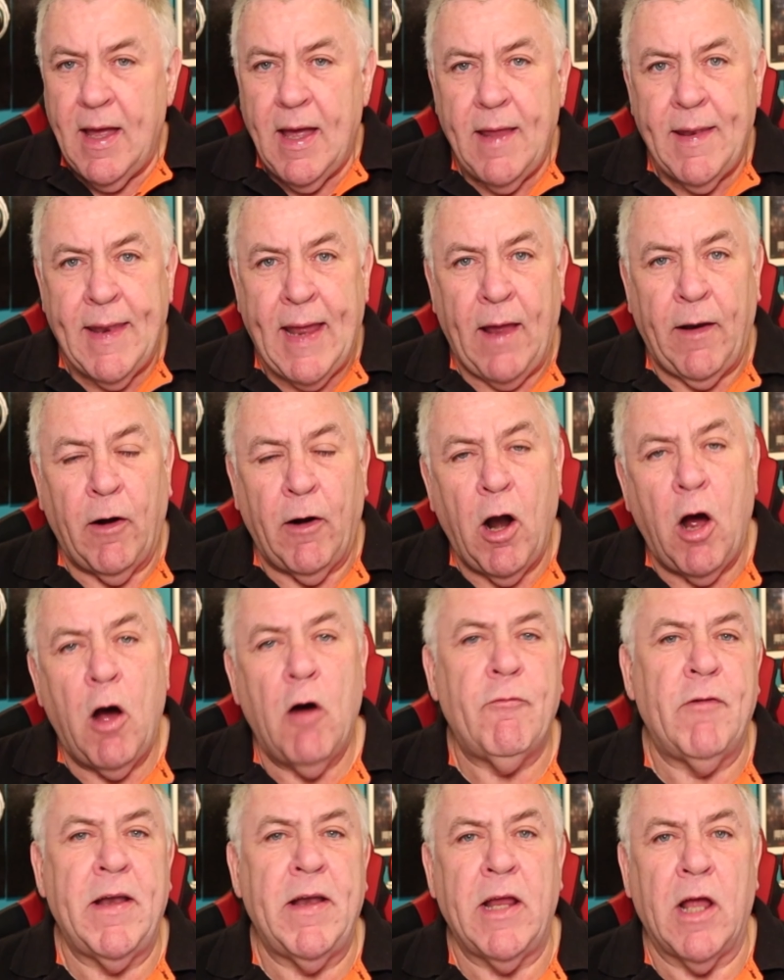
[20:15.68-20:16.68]
Now, there are
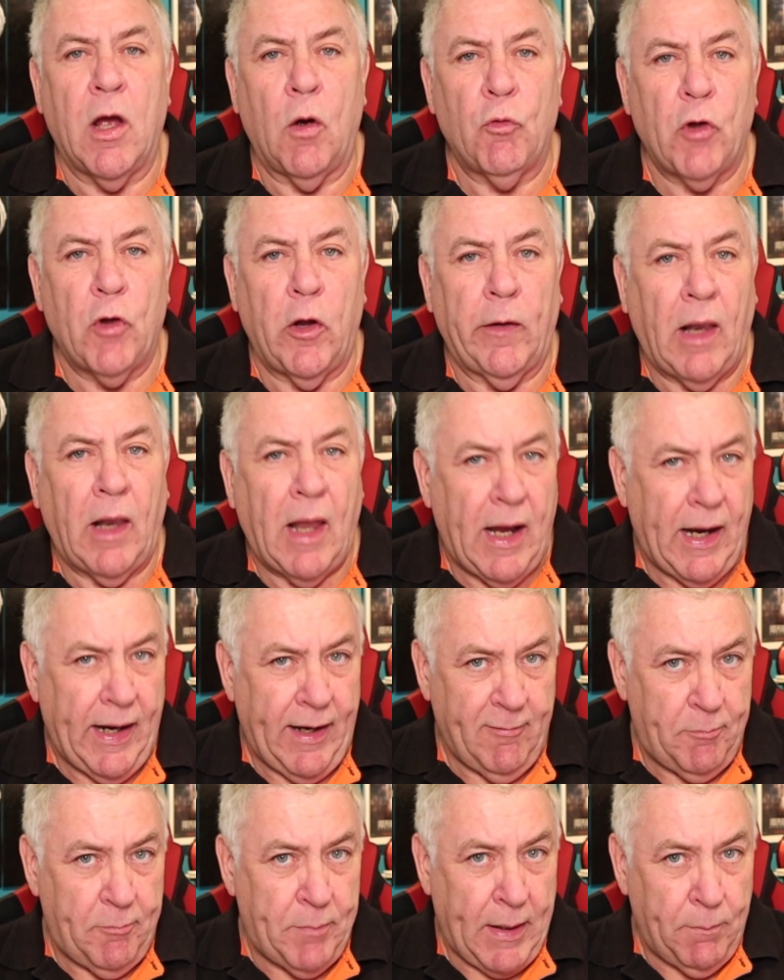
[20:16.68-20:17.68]
videos online
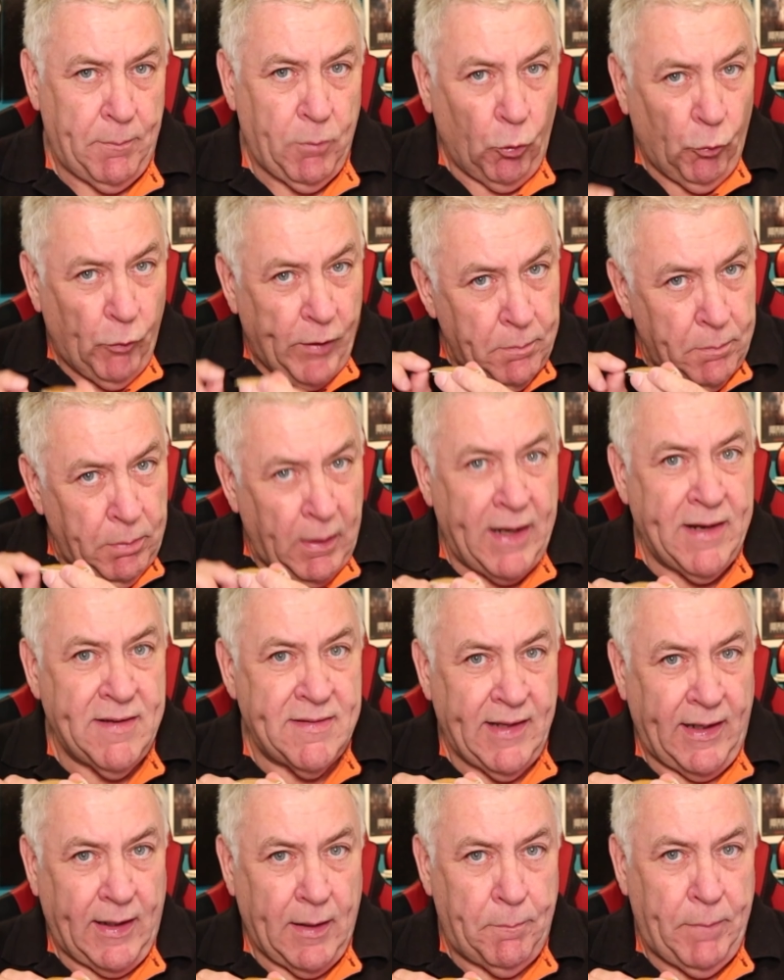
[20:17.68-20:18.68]
of people
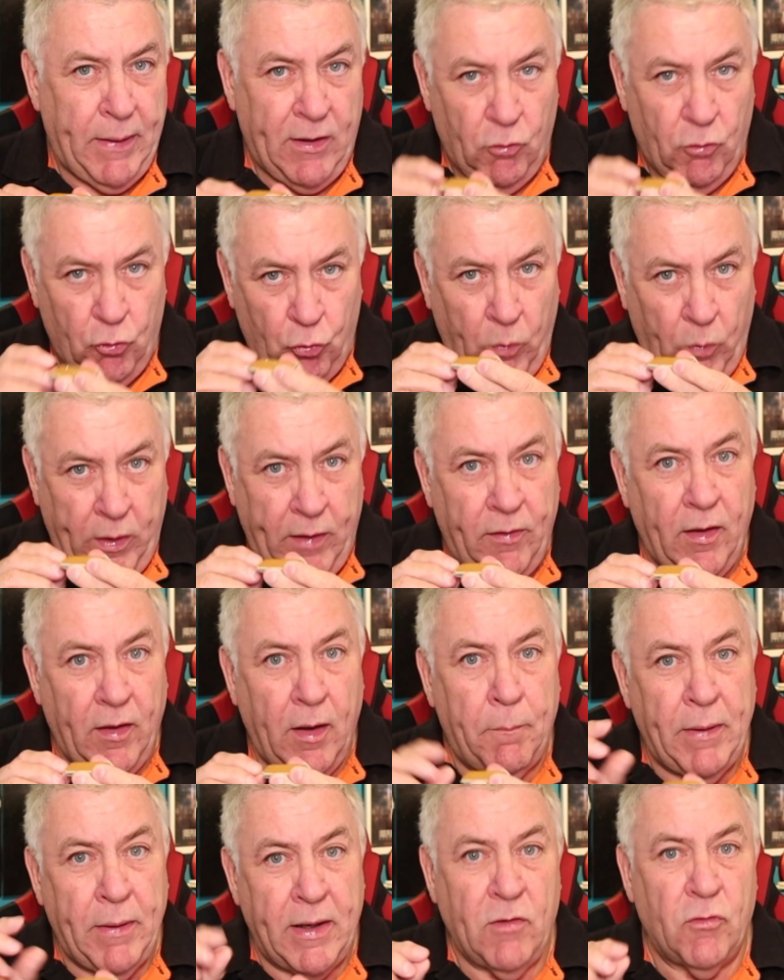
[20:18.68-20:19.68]
replacing the pins with
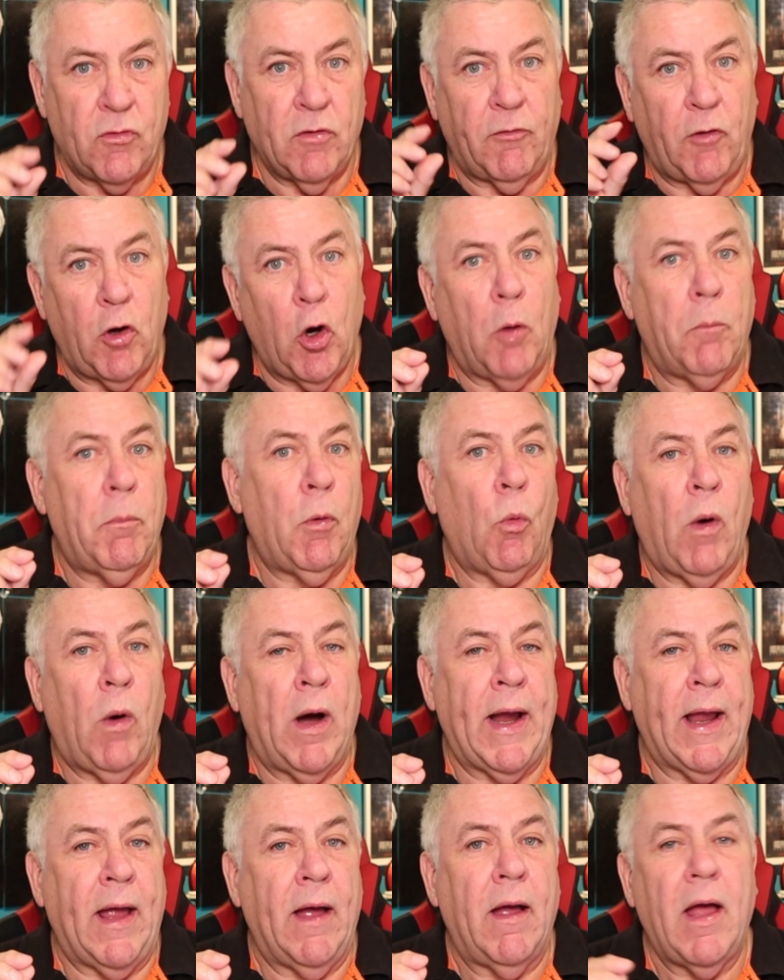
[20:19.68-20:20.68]
a piece of copper
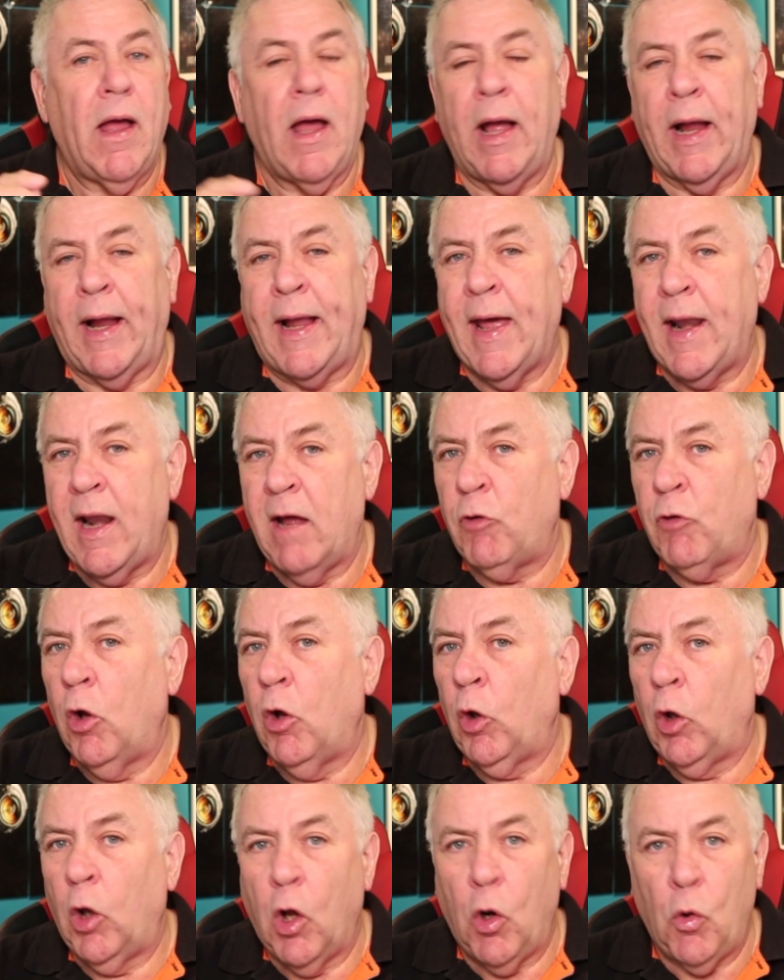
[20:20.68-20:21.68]
wire. Again, I've
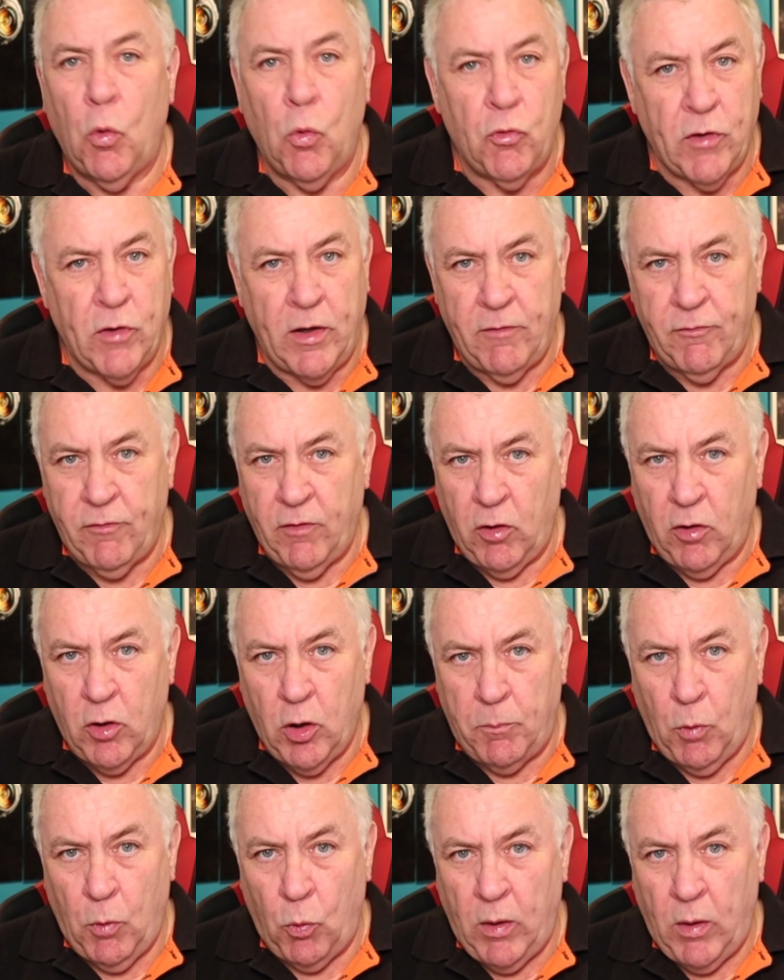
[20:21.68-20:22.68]
got loads of different
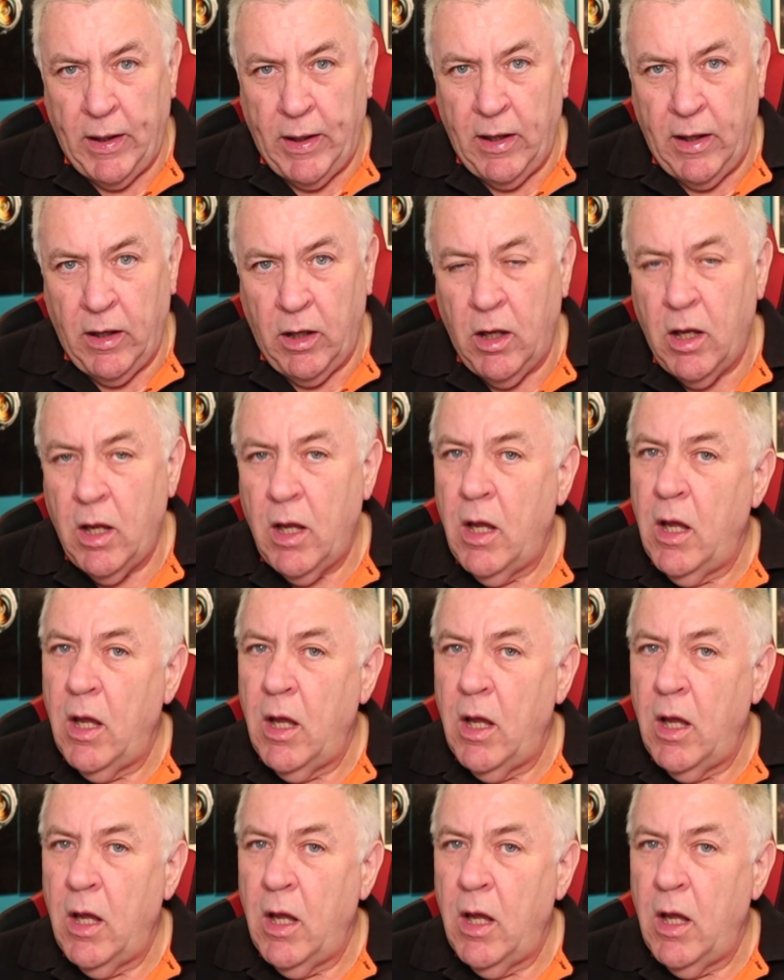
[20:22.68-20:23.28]
copper wire.